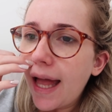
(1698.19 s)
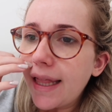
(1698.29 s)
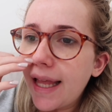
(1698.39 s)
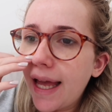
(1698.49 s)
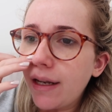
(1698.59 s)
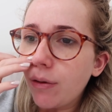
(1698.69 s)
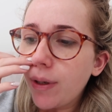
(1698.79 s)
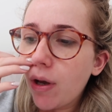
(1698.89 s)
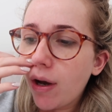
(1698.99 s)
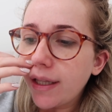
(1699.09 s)
And then
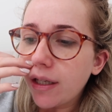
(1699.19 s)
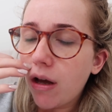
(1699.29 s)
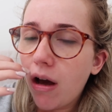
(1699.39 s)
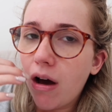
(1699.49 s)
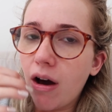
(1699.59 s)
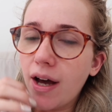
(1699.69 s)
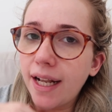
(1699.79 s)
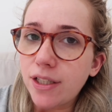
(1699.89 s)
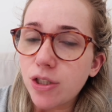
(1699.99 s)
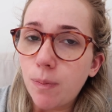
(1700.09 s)
we got in the car
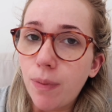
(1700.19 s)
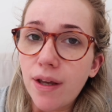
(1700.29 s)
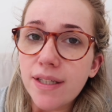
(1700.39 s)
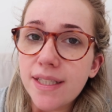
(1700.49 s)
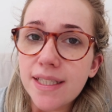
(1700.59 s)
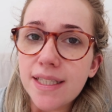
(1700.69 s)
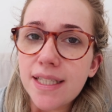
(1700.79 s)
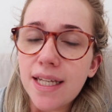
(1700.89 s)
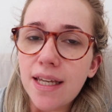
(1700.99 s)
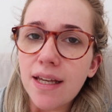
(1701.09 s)
and I just burst into
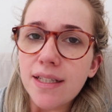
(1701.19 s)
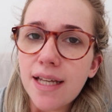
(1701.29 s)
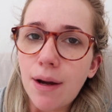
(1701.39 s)
tears.